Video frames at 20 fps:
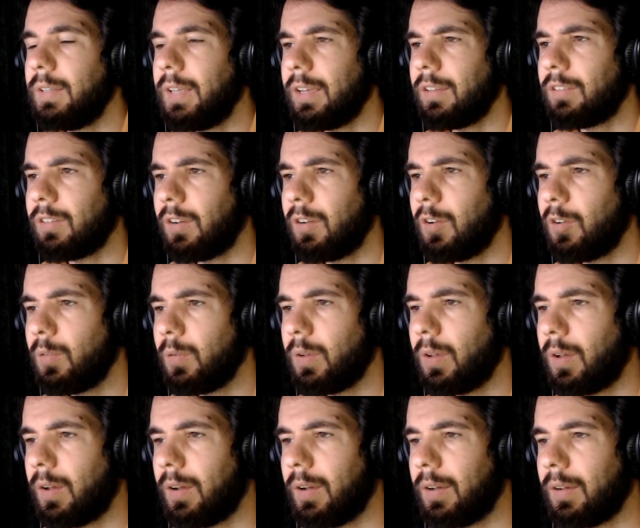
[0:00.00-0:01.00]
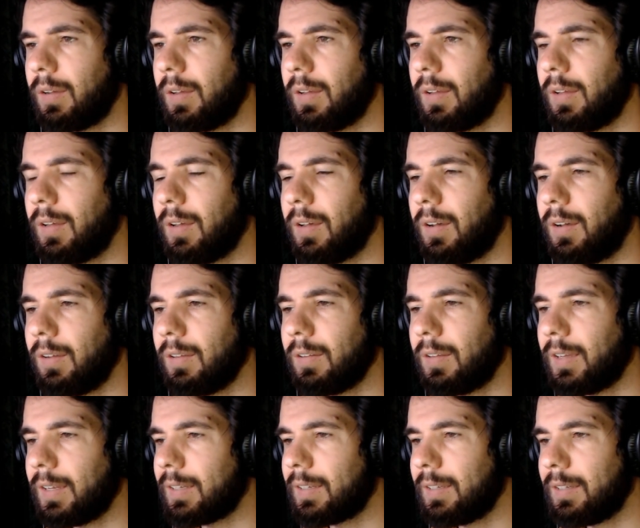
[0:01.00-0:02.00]
So
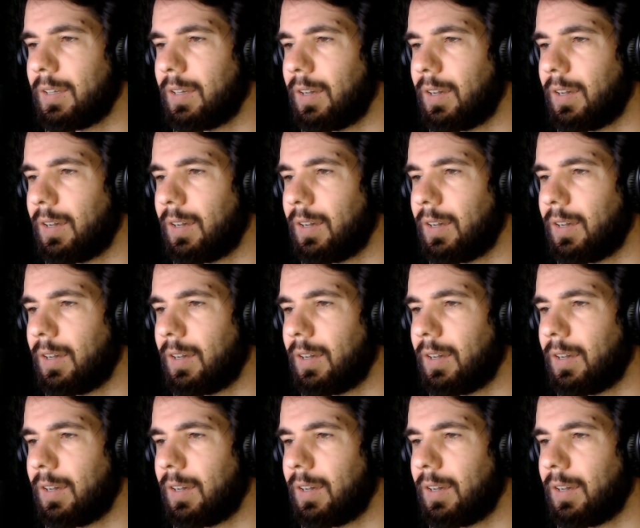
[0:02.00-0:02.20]
like